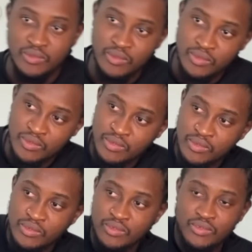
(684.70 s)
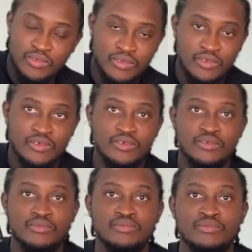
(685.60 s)

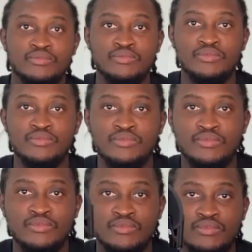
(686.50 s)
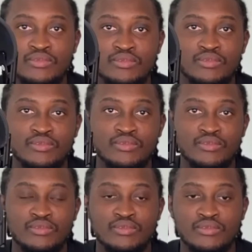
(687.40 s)
[no speech]